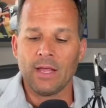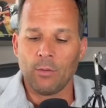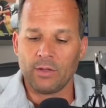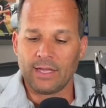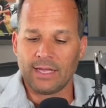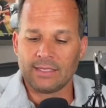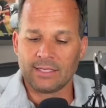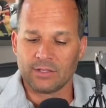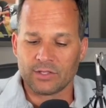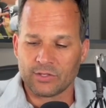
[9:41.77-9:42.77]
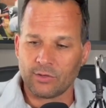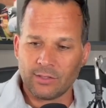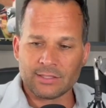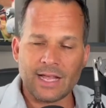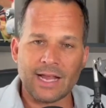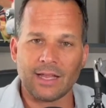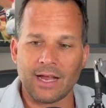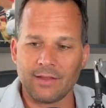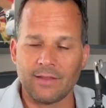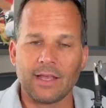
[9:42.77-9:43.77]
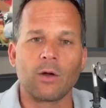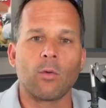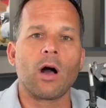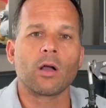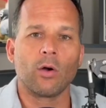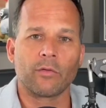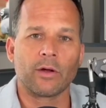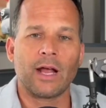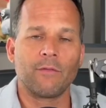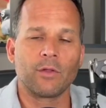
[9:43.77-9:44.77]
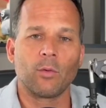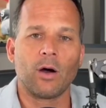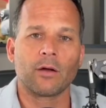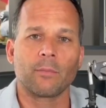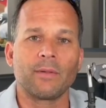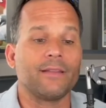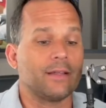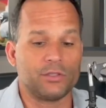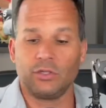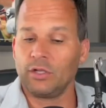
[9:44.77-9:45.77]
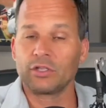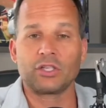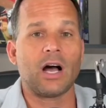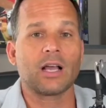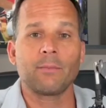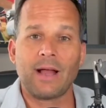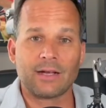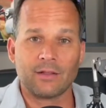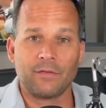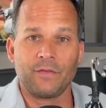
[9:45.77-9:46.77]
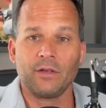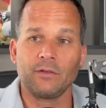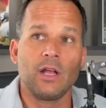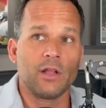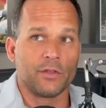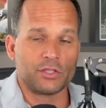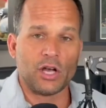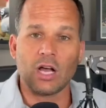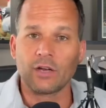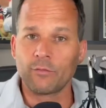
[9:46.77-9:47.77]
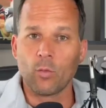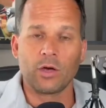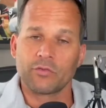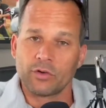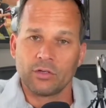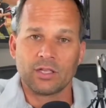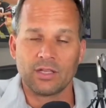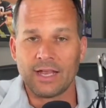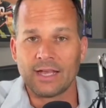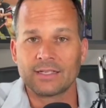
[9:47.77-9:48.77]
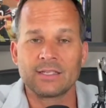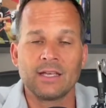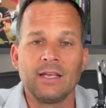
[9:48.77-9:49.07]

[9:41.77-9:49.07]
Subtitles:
When they get to a certain sideline, then they can walk over, have their water, but then they're jogging back to the field. They're jogging from one drill to the next.